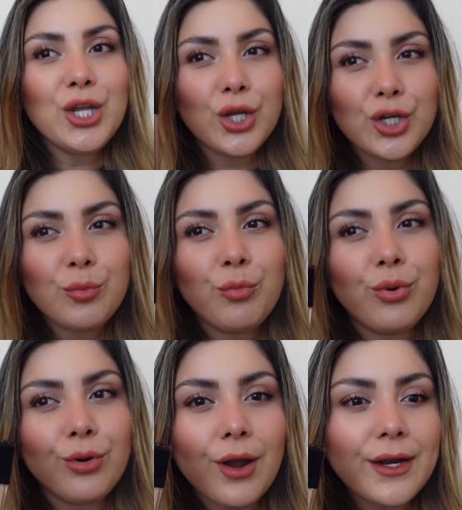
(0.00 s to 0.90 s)
good
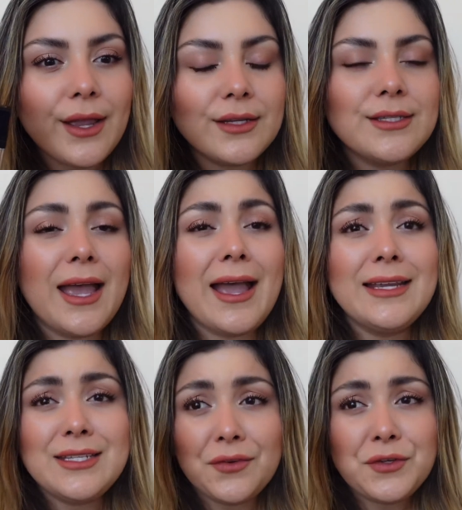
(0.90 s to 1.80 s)
product.
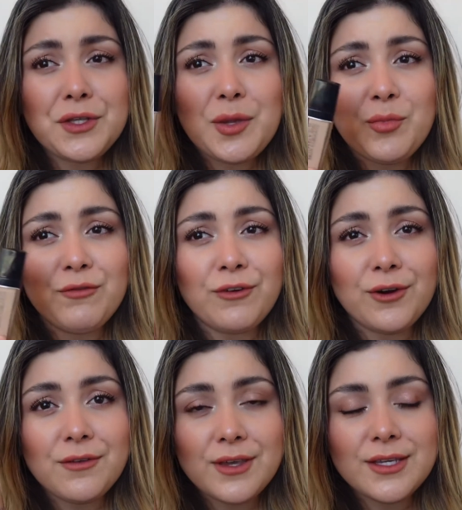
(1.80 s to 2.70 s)
I definitely
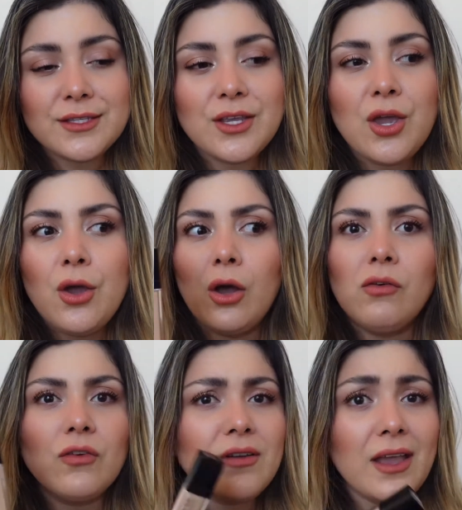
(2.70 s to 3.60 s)
prefer this
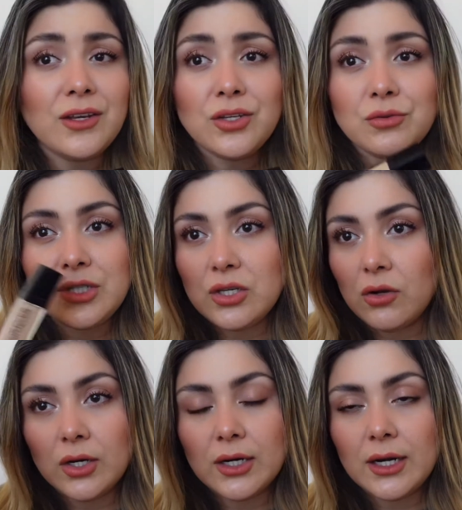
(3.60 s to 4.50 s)
over that new
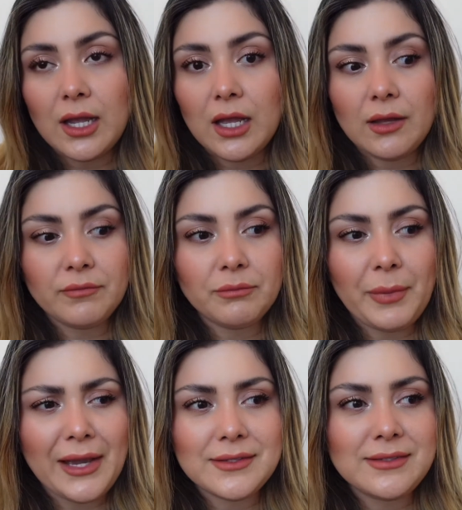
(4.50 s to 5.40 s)
Dior
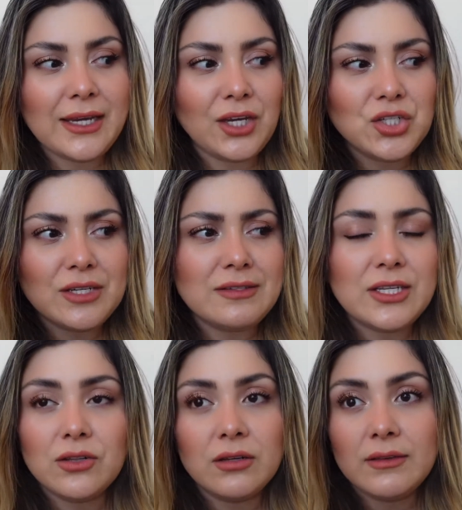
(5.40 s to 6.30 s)
Backstage
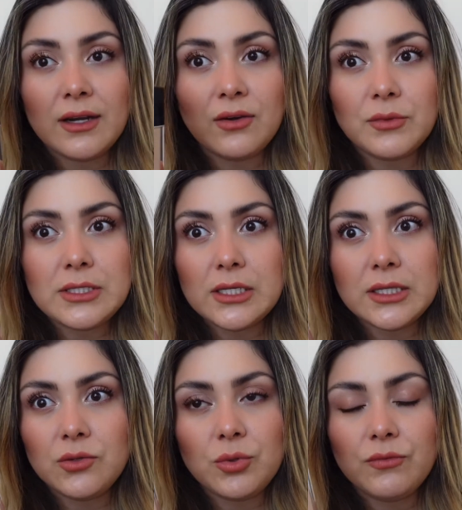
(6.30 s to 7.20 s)
concealer that I
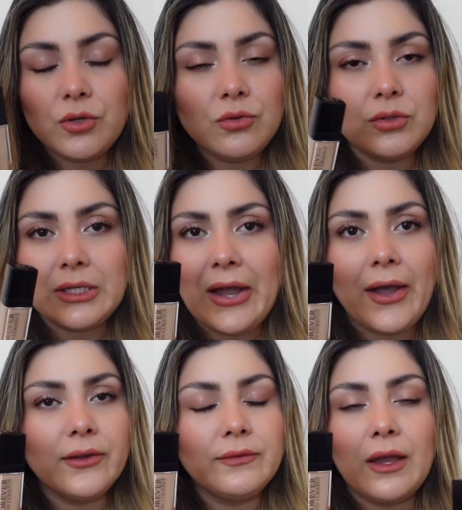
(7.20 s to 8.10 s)
recently reviewed. Yeah,
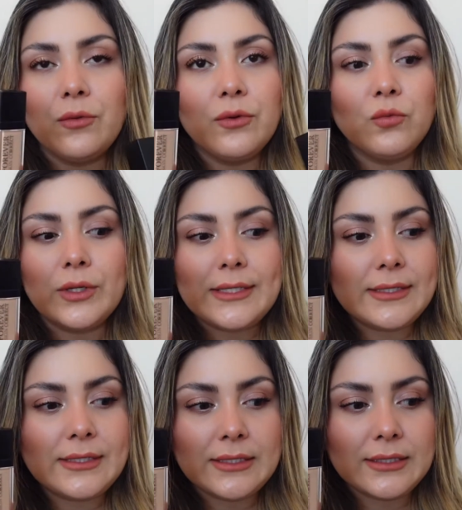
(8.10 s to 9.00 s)
that one
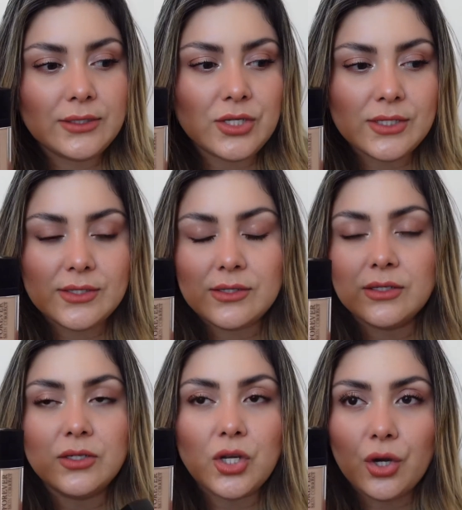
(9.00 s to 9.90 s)
was
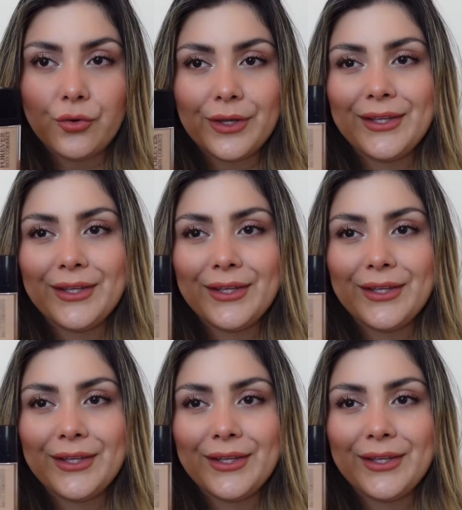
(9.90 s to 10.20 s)
just no.